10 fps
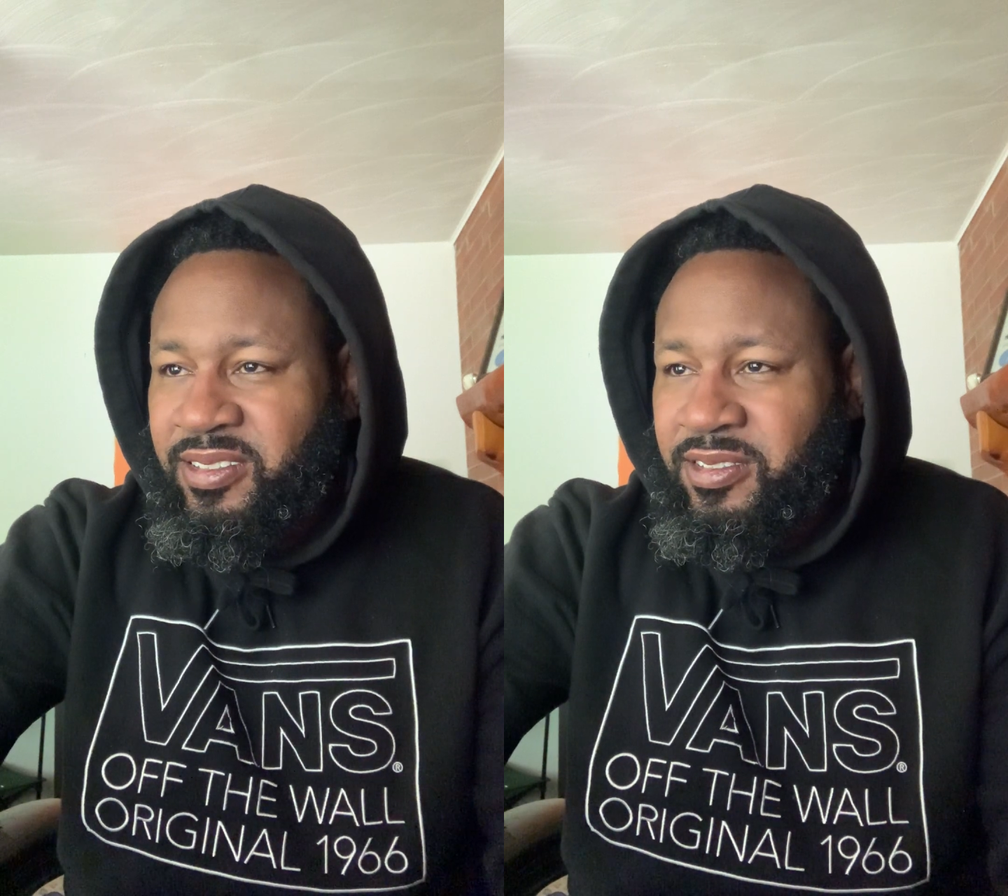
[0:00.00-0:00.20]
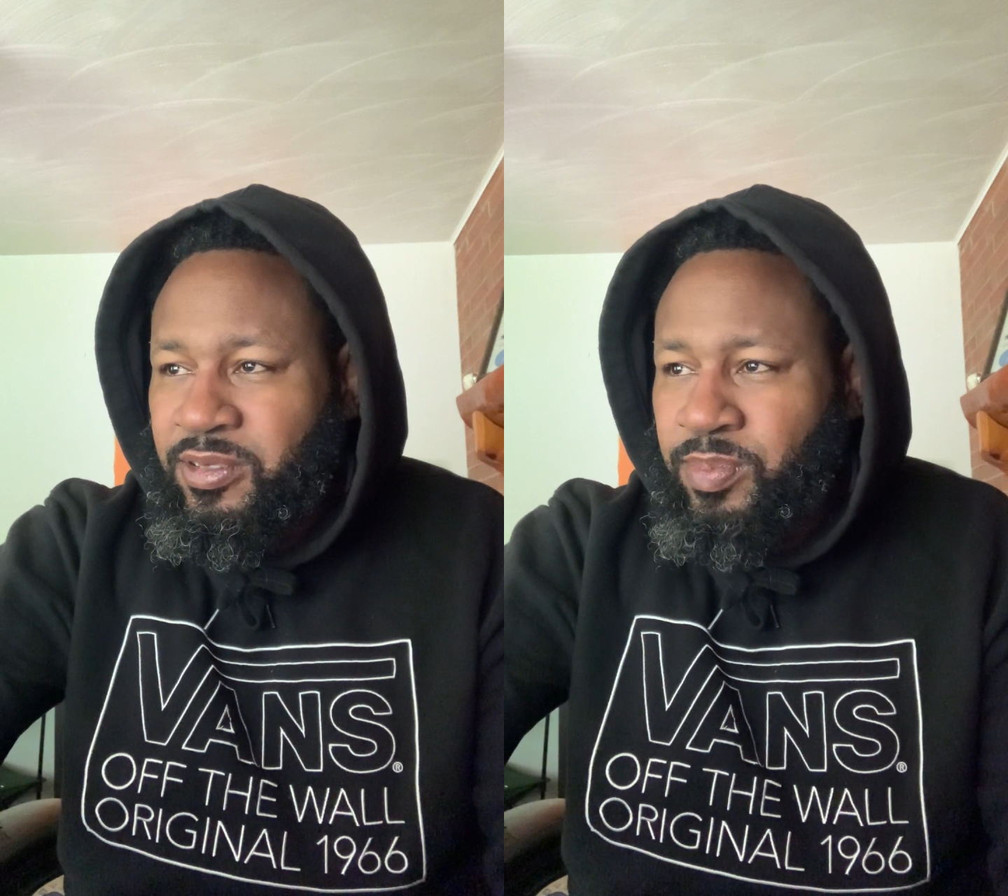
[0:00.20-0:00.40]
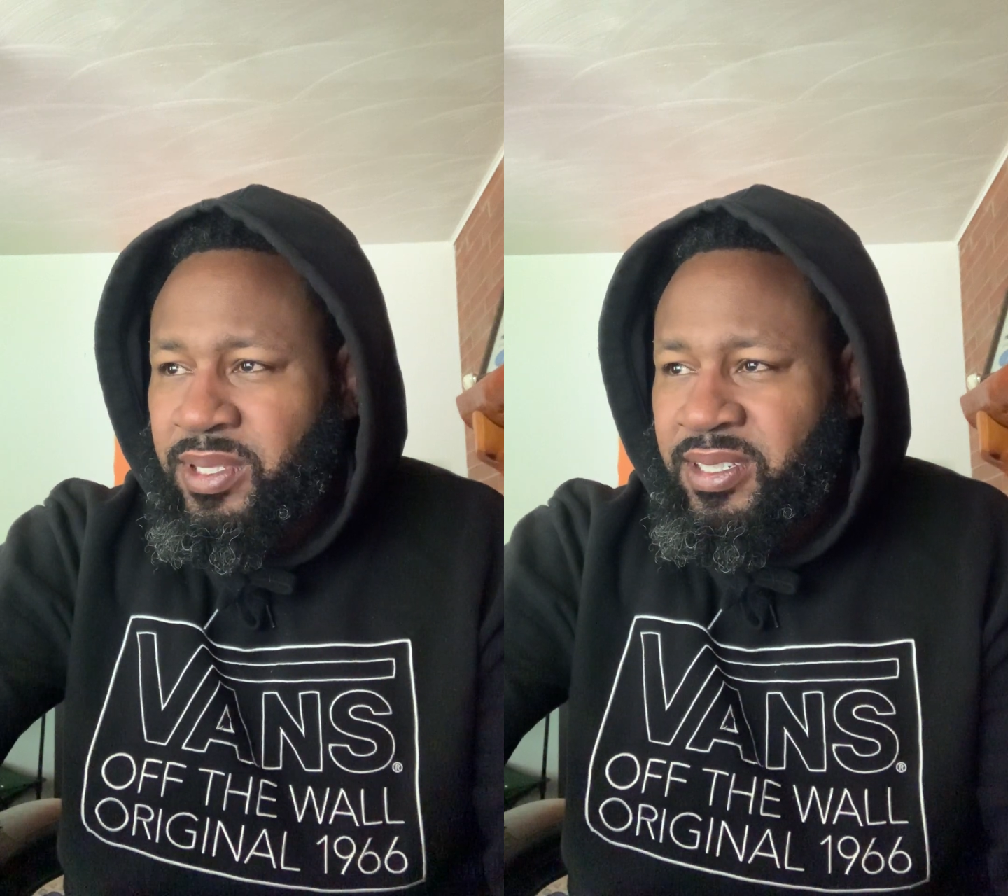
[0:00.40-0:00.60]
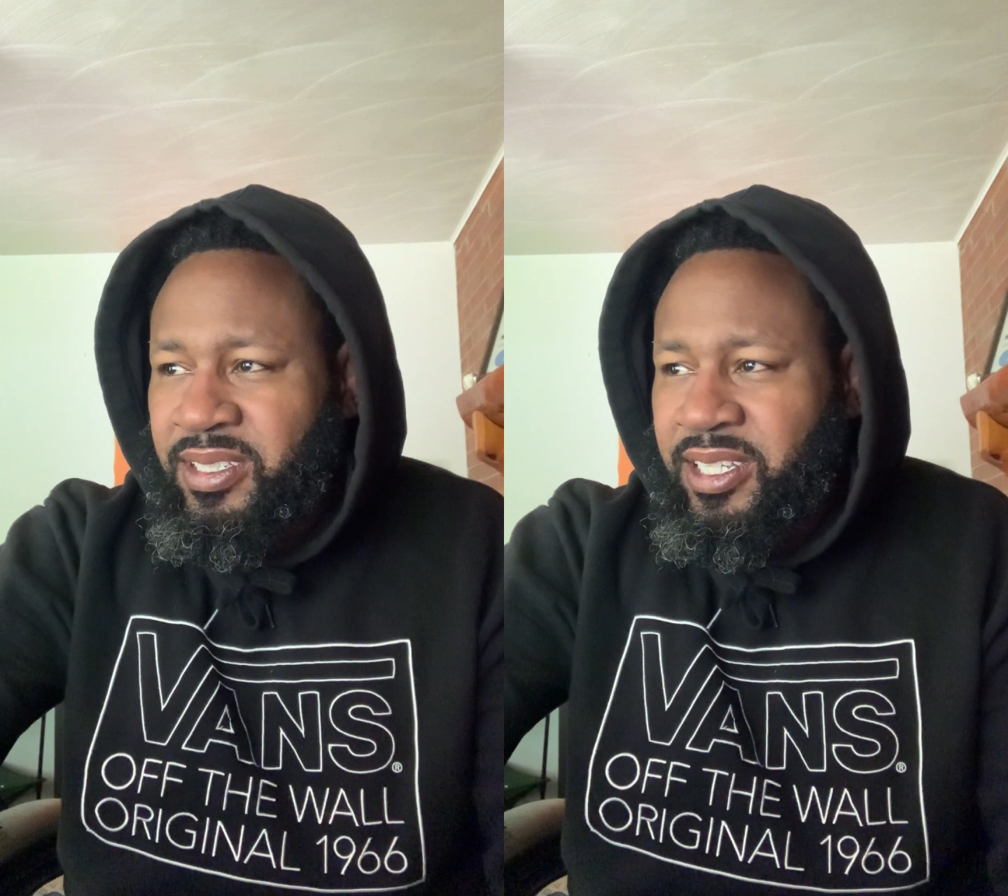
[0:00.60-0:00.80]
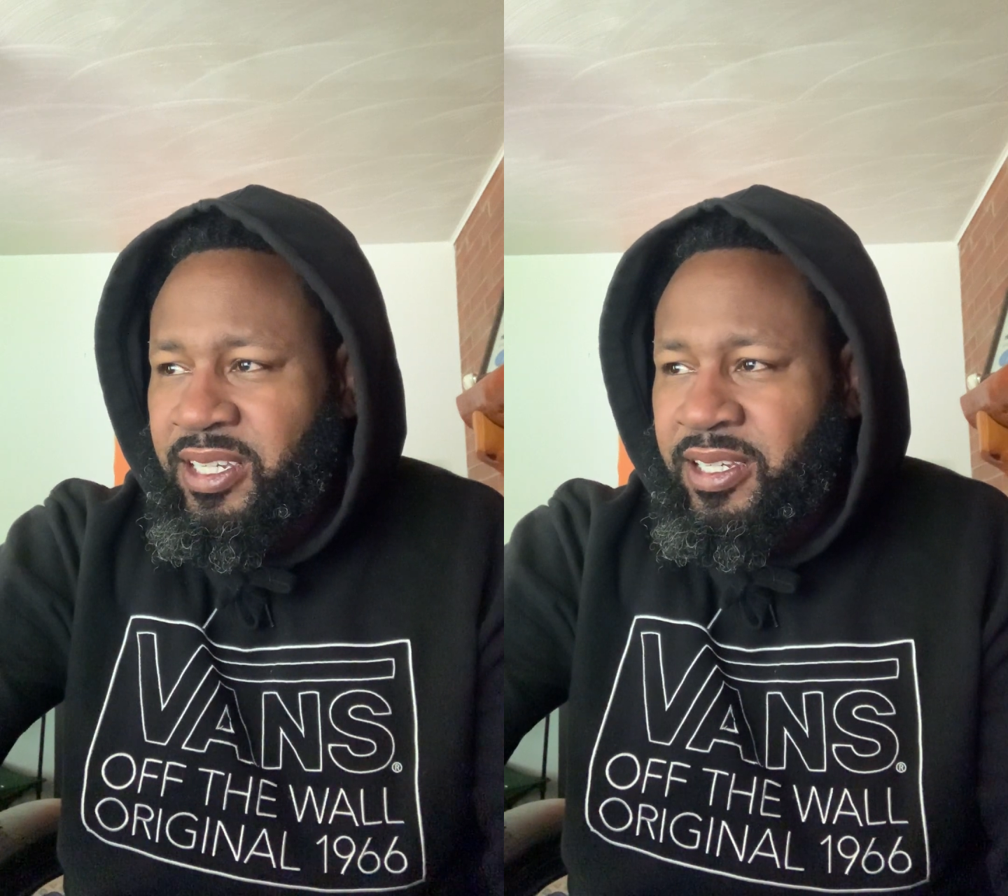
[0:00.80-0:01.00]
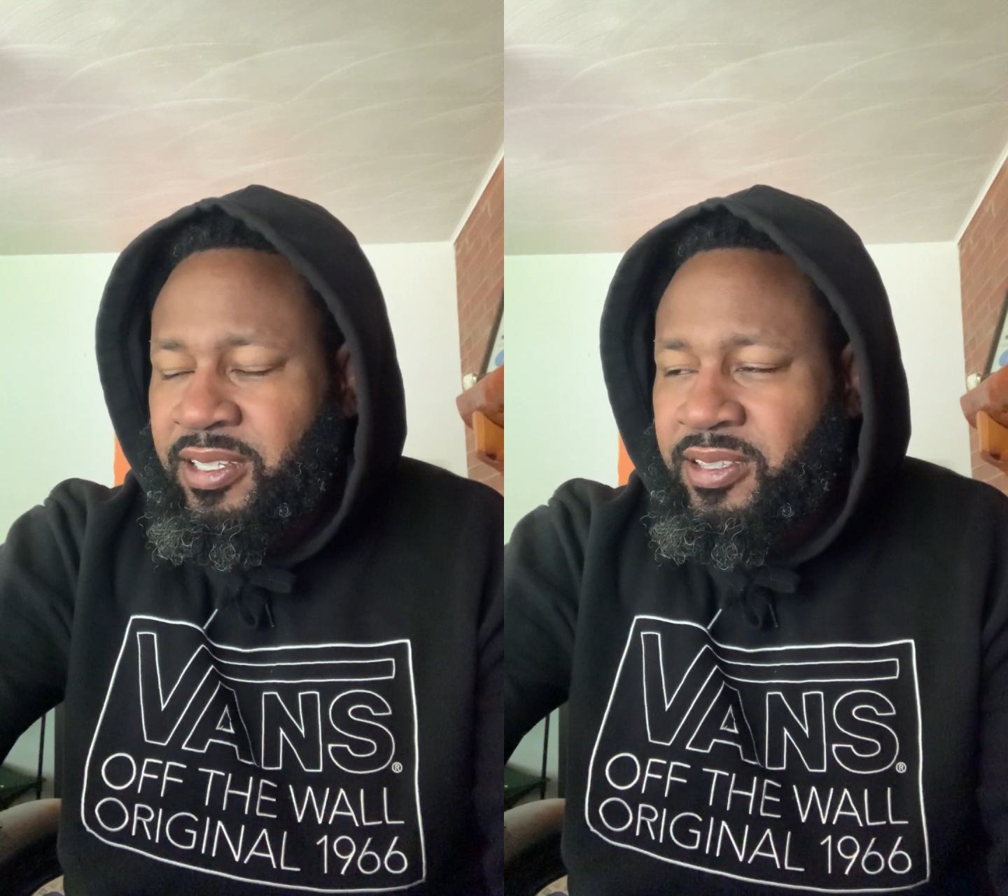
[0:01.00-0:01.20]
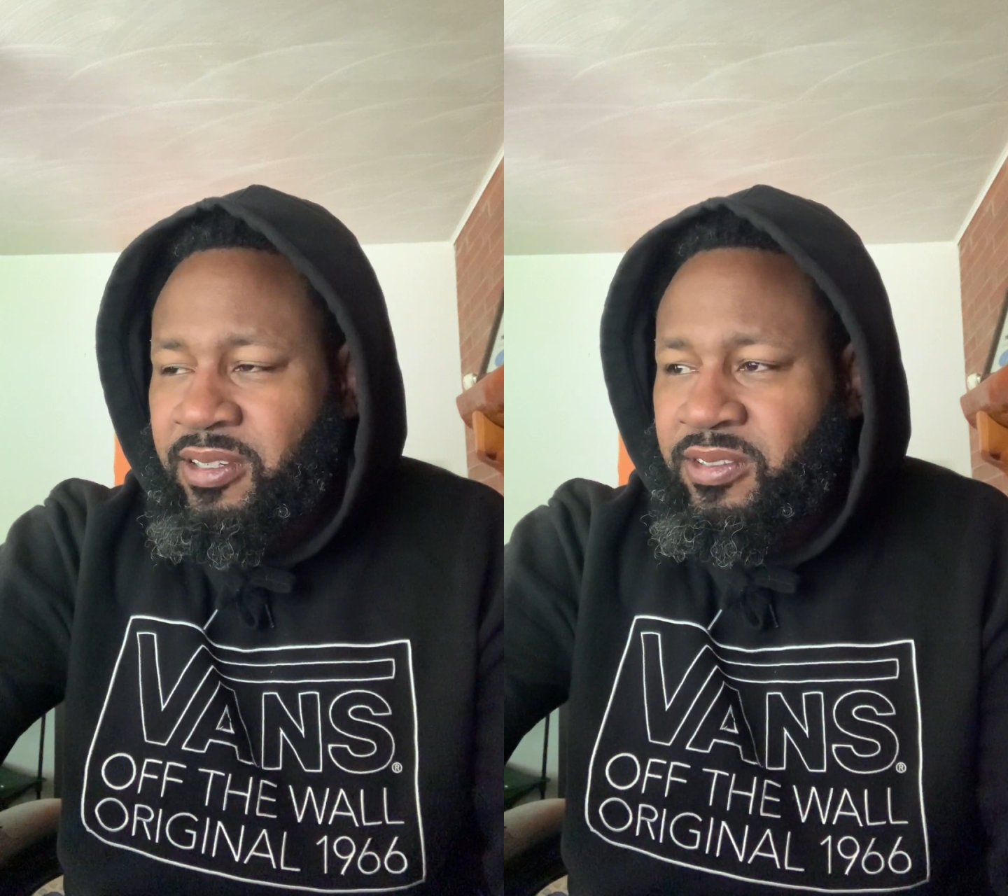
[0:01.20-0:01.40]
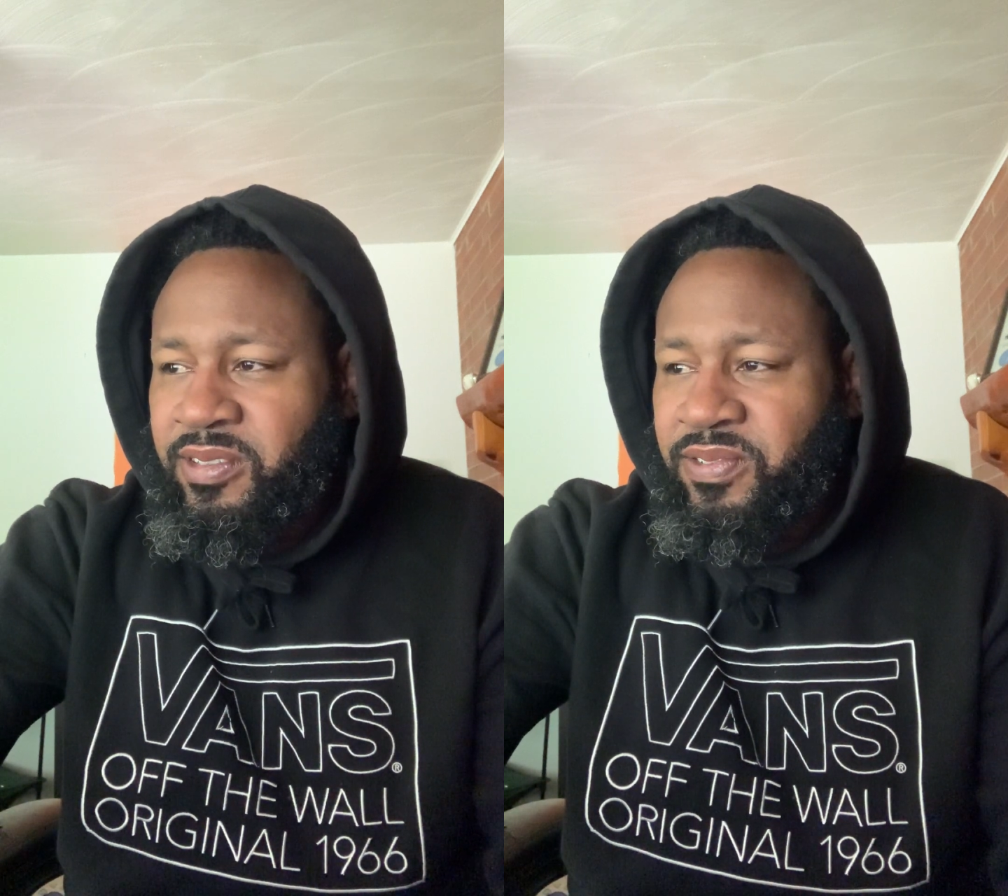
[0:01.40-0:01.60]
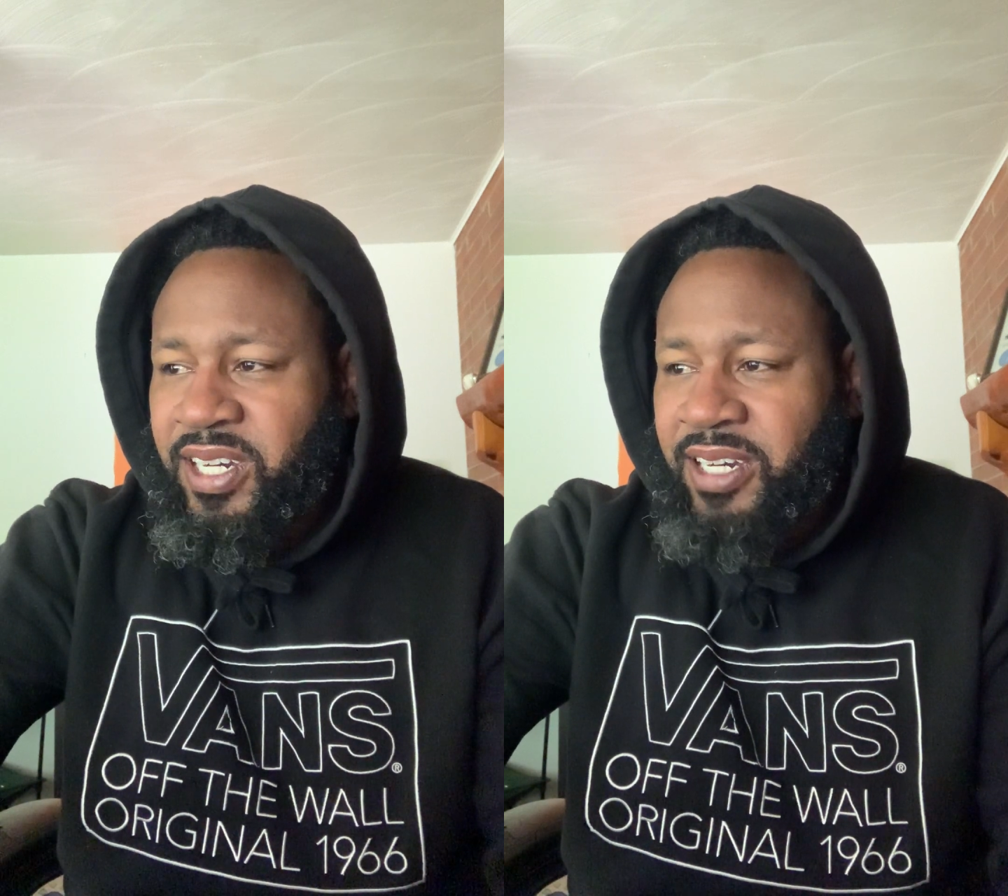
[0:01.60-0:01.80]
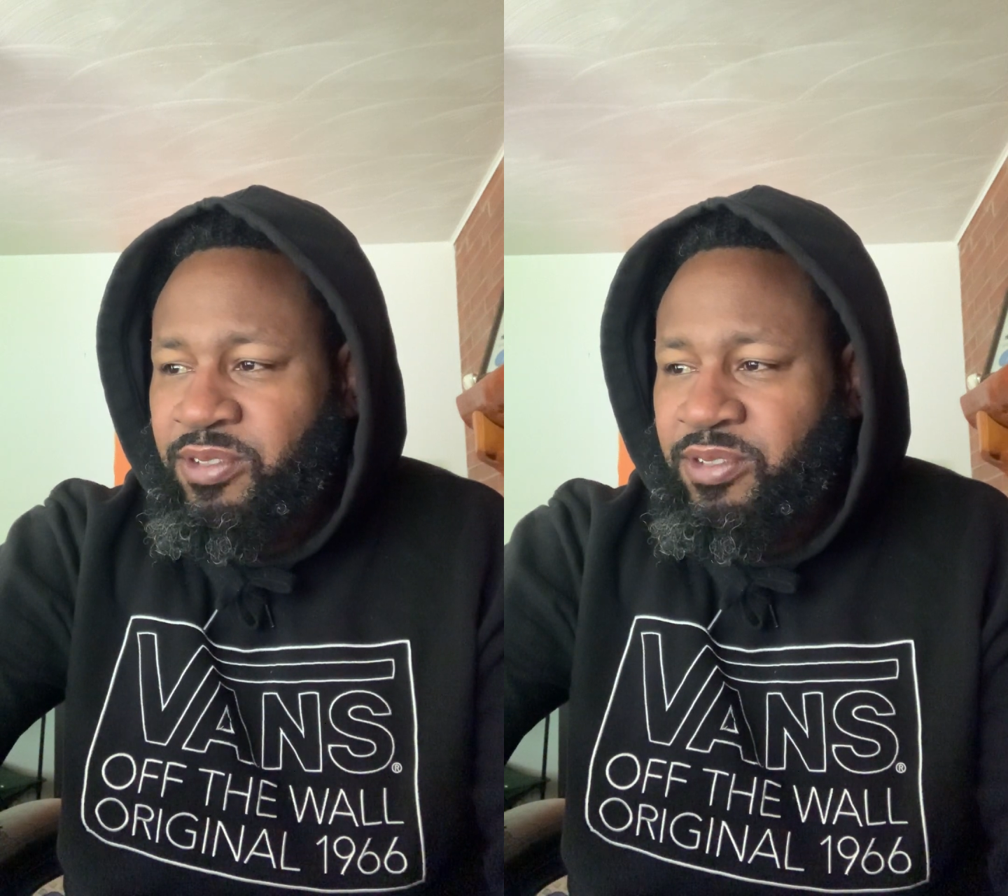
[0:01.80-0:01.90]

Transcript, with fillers: spending like 35